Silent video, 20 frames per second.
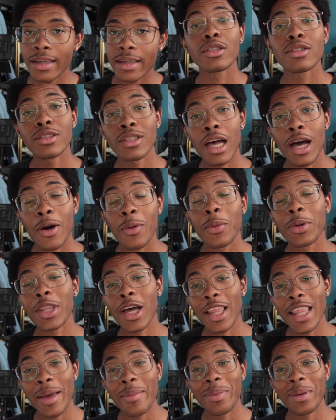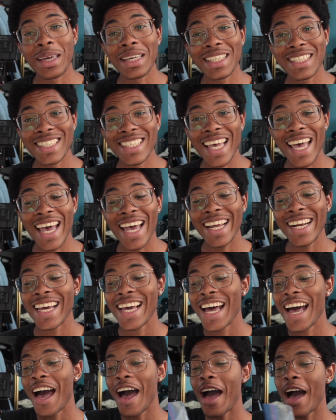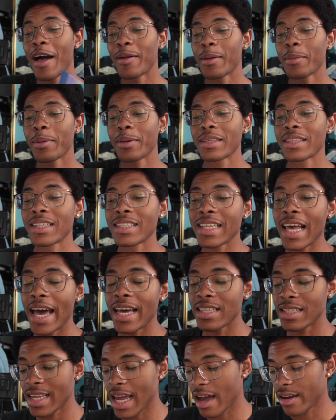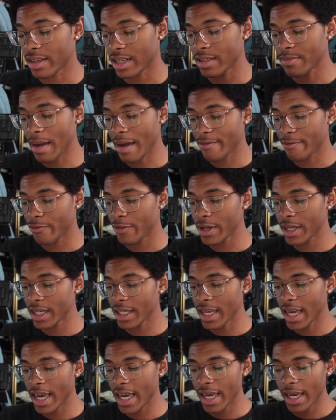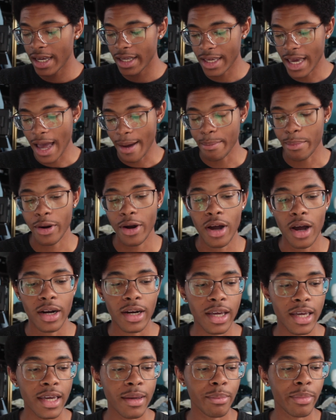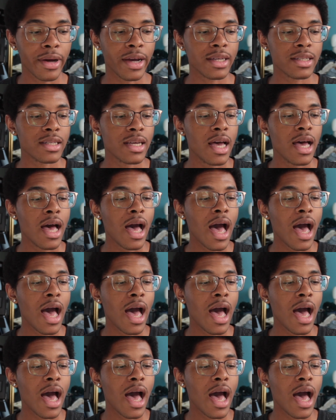So with all that being said, let me put this ice down because my freaking hand got burnt on a heat press.